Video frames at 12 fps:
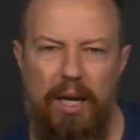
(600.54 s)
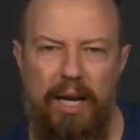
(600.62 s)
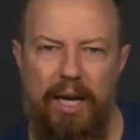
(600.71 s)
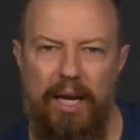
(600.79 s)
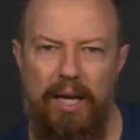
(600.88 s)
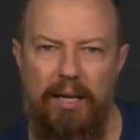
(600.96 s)

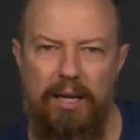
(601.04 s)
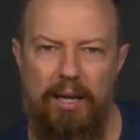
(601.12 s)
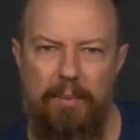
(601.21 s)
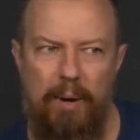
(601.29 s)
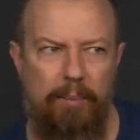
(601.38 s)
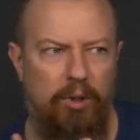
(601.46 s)
And
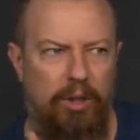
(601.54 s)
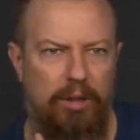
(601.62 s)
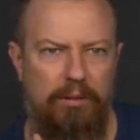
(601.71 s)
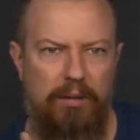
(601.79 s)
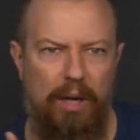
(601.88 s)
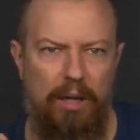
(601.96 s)
um, I'm
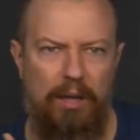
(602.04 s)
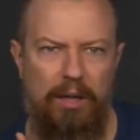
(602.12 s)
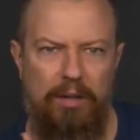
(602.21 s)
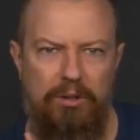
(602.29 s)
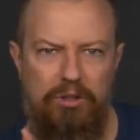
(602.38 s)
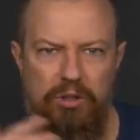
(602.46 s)
gonna I'm
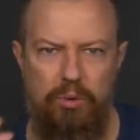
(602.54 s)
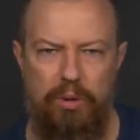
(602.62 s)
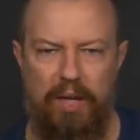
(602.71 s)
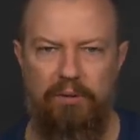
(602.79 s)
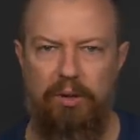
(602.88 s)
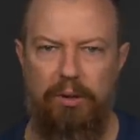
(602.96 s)
gonna do
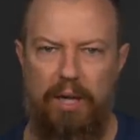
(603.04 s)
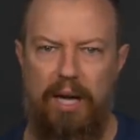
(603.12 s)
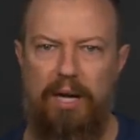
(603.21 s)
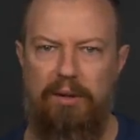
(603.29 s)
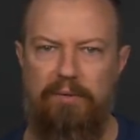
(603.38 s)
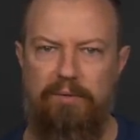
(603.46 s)
kind of a
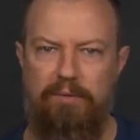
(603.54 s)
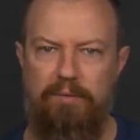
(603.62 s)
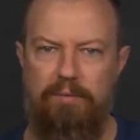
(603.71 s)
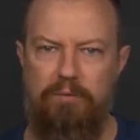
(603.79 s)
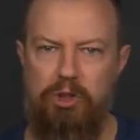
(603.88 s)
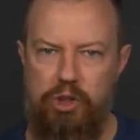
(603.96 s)
live
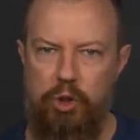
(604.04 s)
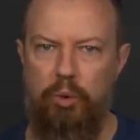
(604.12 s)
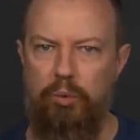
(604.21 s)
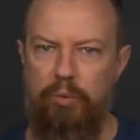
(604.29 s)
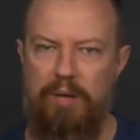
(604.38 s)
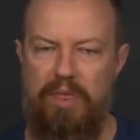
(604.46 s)

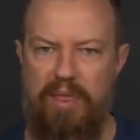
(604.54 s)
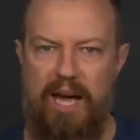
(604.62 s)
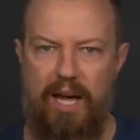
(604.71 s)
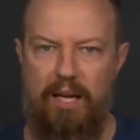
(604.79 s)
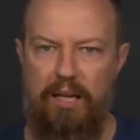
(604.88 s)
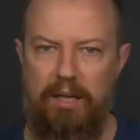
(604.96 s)
shoot with
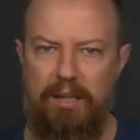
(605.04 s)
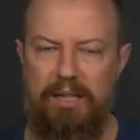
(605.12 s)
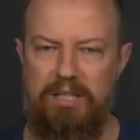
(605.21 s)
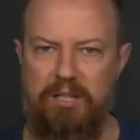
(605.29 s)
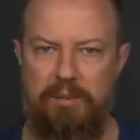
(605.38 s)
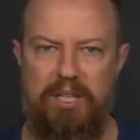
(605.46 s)
that,
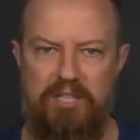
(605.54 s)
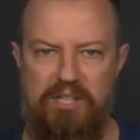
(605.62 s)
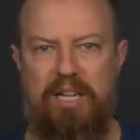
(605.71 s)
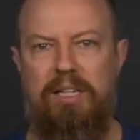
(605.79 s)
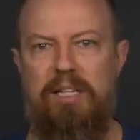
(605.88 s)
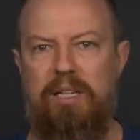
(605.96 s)
get somebody to
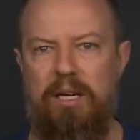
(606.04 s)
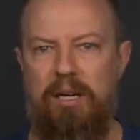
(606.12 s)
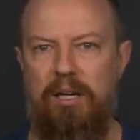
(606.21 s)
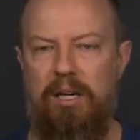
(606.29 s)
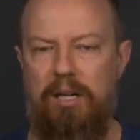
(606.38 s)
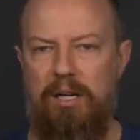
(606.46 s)
stand in
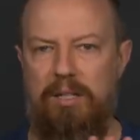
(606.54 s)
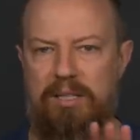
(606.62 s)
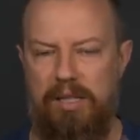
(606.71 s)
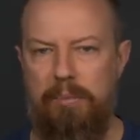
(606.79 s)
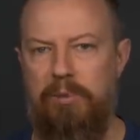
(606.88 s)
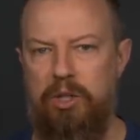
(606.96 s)
there
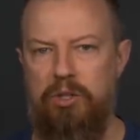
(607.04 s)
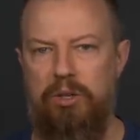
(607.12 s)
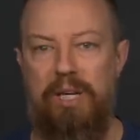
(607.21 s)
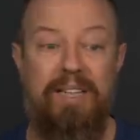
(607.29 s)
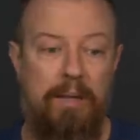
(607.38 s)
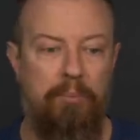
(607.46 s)
take a picture,
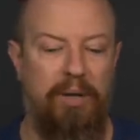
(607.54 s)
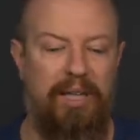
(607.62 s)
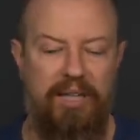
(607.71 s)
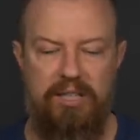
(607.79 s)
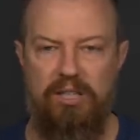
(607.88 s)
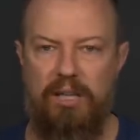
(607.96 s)
and then bring
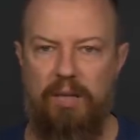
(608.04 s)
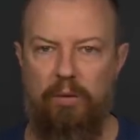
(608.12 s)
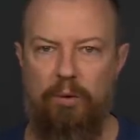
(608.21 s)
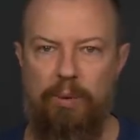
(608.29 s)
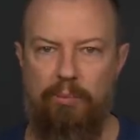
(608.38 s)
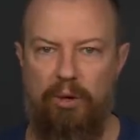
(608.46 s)
it into
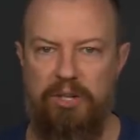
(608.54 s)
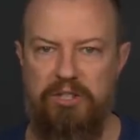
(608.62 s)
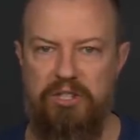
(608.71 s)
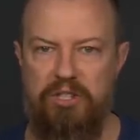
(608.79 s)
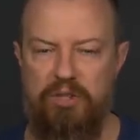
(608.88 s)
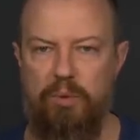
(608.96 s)
Lightroom and
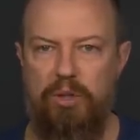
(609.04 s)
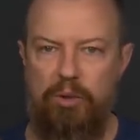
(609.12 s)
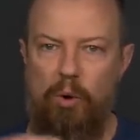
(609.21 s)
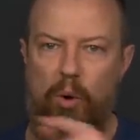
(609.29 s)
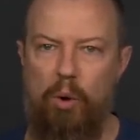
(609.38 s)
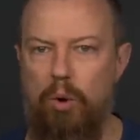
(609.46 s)
process it. So we're going to do
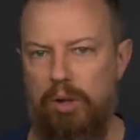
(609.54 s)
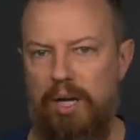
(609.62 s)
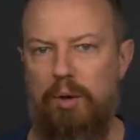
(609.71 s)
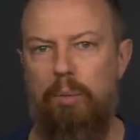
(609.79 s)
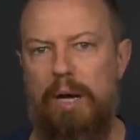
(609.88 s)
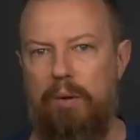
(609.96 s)
a whole kind
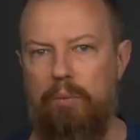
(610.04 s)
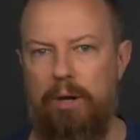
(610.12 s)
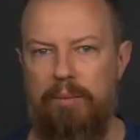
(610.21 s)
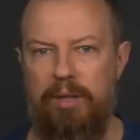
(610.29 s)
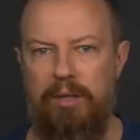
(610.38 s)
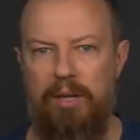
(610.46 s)
of round
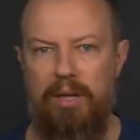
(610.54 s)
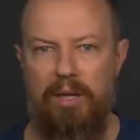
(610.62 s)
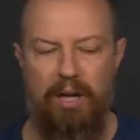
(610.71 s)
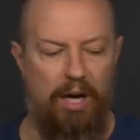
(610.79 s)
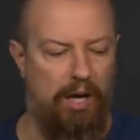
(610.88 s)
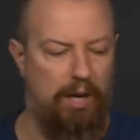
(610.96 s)
robin
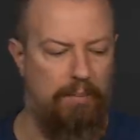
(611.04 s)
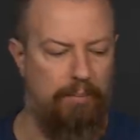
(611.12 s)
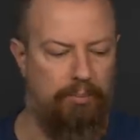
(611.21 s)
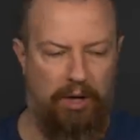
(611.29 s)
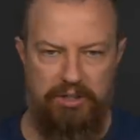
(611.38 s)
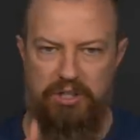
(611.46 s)
um,
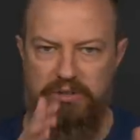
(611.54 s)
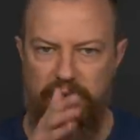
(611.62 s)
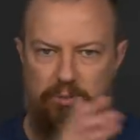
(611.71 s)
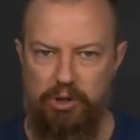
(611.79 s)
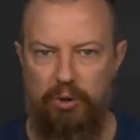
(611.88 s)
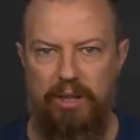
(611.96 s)
process from
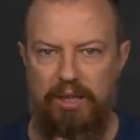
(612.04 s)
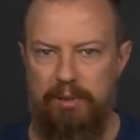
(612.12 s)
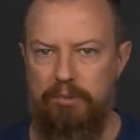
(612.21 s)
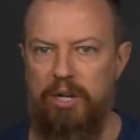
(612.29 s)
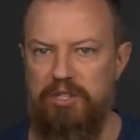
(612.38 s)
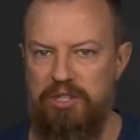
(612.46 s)
shooting to
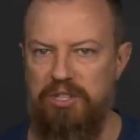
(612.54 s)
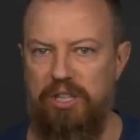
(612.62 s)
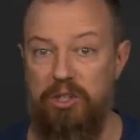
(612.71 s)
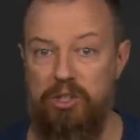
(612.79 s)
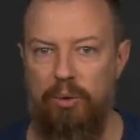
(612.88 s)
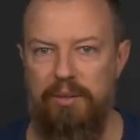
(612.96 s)
processing
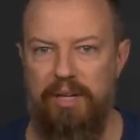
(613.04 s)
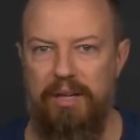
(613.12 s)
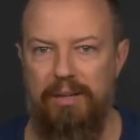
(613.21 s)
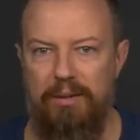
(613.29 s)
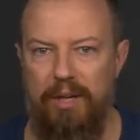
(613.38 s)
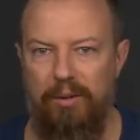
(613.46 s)
and show what
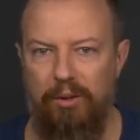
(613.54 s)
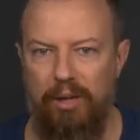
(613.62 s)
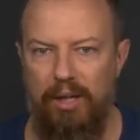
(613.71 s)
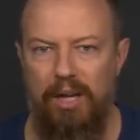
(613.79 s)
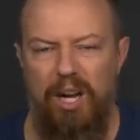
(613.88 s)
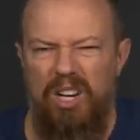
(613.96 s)
that that looked
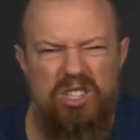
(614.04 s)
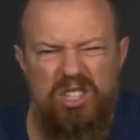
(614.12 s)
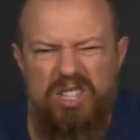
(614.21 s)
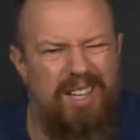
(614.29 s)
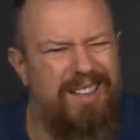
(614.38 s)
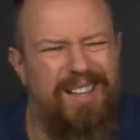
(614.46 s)
like. Just
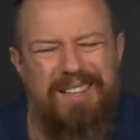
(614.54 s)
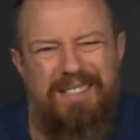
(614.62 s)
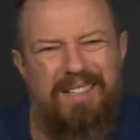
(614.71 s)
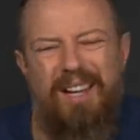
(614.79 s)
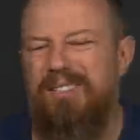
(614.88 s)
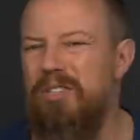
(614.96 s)
because
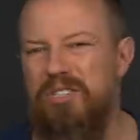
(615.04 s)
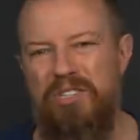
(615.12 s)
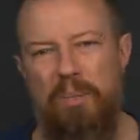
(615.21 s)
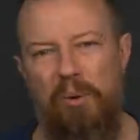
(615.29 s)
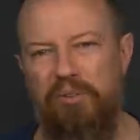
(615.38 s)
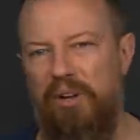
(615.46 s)
it's it's a
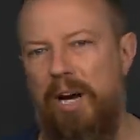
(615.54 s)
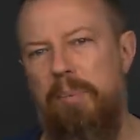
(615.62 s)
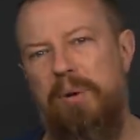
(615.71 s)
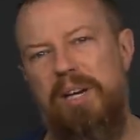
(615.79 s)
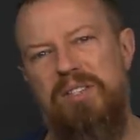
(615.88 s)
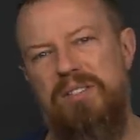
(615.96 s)
simple setup,
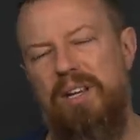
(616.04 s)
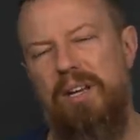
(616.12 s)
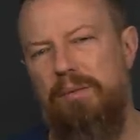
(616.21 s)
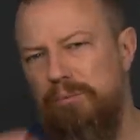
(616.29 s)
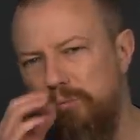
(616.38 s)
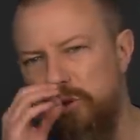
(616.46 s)
but I just I,
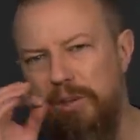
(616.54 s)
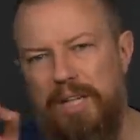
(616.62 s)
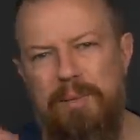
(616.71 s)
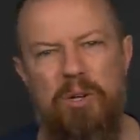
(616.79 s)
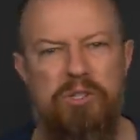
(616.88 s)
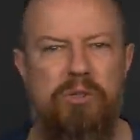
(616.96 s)
mm, it
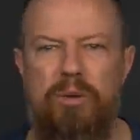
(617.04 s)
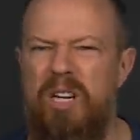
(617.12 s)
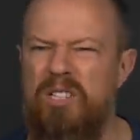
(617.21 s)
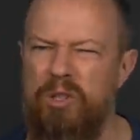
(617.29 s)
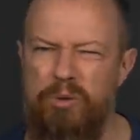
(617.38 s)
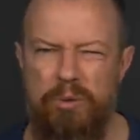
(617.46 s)
came out so
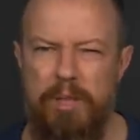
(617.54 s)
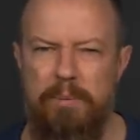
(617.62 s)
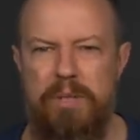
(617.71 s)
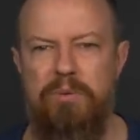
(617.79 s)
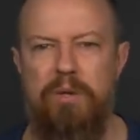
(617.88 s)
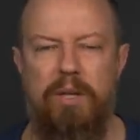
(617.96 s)
nice. I was really
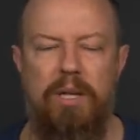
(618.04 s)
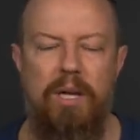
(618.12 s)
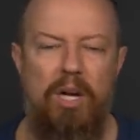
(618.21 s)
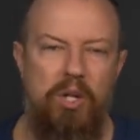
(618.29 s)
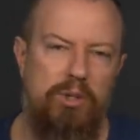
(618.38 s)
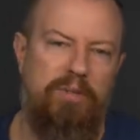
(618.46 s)
pleased with it.
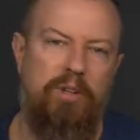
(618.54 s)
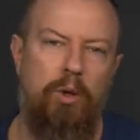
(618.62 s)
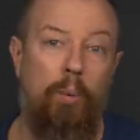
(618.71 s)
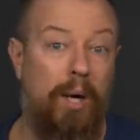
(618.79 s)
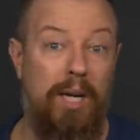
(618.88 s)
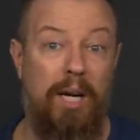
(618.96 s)
So I figure
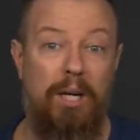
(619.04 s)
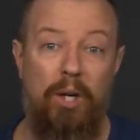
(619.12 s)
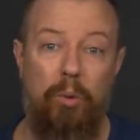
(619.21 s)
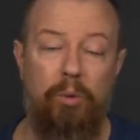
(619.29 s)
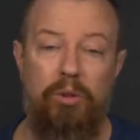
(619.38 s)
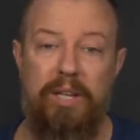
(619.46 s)
why not?
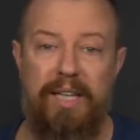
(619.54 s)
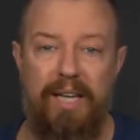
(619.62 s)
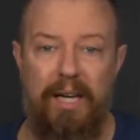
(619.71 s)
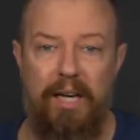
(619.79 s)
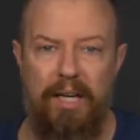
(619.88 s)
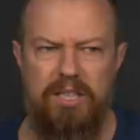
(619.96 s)
We'll do that
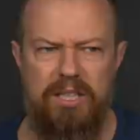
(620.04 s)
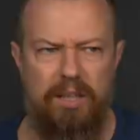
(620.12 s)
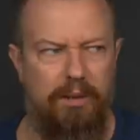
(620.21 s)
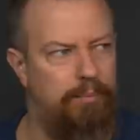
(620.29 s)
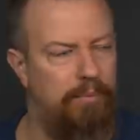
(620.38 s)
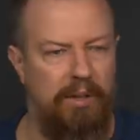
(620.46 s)
again. I just got
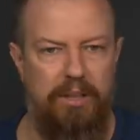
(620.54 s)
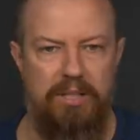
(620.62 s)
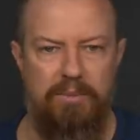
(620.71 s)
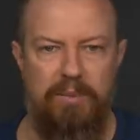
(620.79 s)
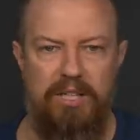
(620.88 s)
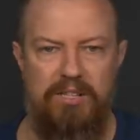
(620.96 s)
to get
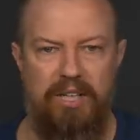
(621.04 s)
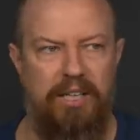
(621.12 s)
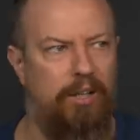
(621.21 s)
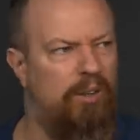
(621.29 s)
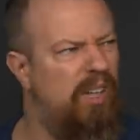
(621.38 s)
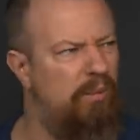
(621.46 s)
somebody to stand in
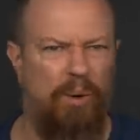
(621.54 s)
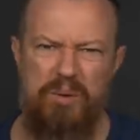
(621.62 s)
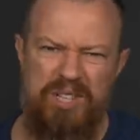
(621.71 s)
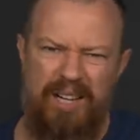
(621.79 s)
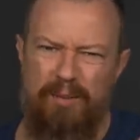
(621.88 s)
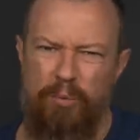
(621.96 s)
there, and I, I was
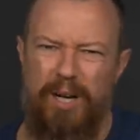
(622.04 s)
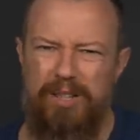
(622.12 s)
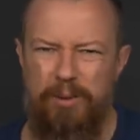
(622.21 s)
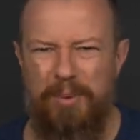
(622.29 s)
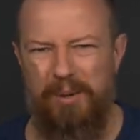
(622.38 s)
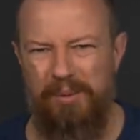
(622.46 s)
going to have Ryan
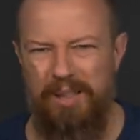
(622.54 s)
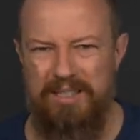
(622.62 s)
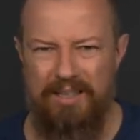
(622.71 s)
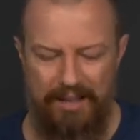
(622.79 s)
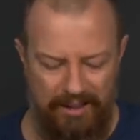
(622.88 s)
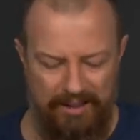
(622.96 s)
do it, but I realized
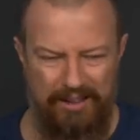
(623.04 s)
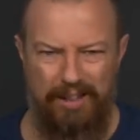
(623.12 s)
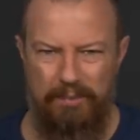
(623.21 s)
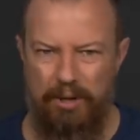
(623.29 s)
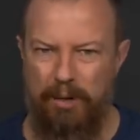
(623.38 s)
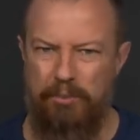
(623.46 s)
that I kind of need
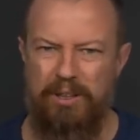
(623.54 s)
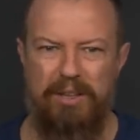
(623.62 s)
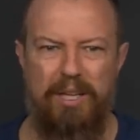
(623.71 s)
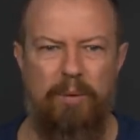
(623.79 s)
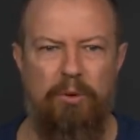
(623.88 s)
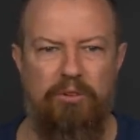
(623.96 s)
him to operate the
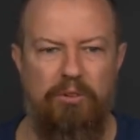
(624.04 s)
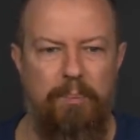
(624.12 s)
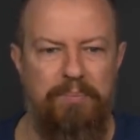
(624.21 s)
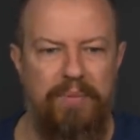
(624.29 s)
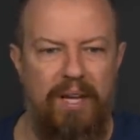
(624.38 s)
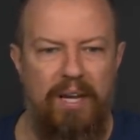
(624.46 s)
camera. So
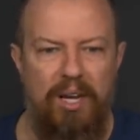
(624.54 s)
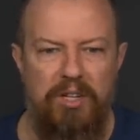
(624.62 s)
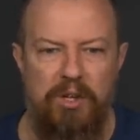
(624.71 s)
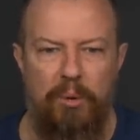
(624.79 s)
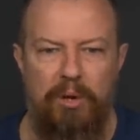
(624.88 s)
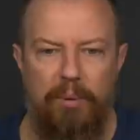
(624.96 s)

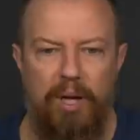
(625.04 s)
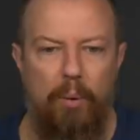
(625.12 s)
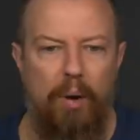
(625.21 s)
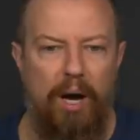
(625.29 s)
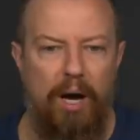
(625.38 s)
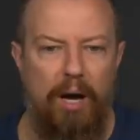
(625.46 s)
so there we
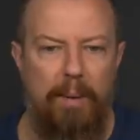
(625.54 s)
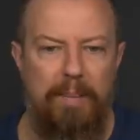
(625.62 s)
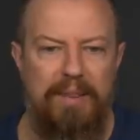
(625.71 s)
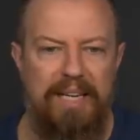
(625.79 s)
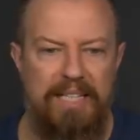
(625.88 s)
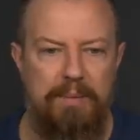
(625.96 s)
go. Um,
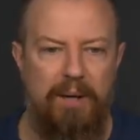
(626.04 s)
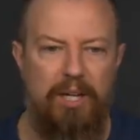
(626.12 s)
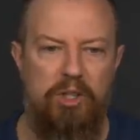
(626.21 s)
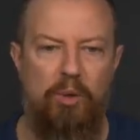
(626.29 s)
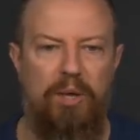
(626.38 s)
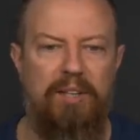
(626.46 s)
that's about it.
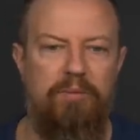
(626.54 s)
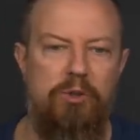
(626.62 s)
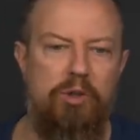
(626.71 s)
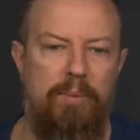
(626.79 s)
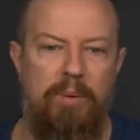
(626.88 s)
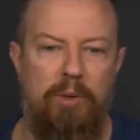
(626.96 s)
Joining from
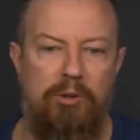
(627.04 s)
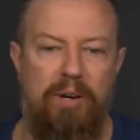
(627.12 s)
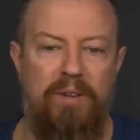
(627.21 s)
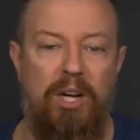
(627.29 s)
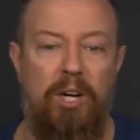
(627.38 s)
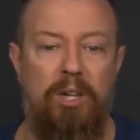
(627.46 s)
Germany while
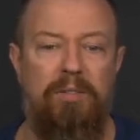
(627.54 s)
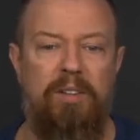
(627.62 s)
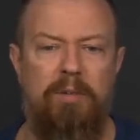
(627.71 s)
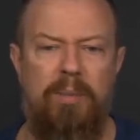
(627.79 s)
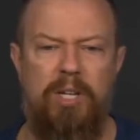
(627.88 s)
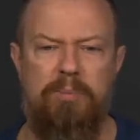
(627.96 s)
traveling
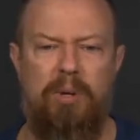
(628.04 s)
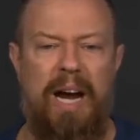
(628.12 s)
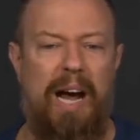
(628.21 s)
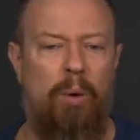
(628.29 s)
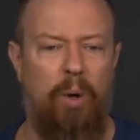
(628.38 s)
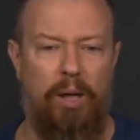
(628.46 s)
150 miles per
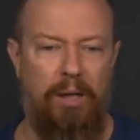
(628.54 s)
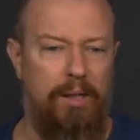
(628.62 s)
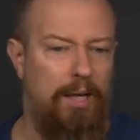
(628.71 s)
hour.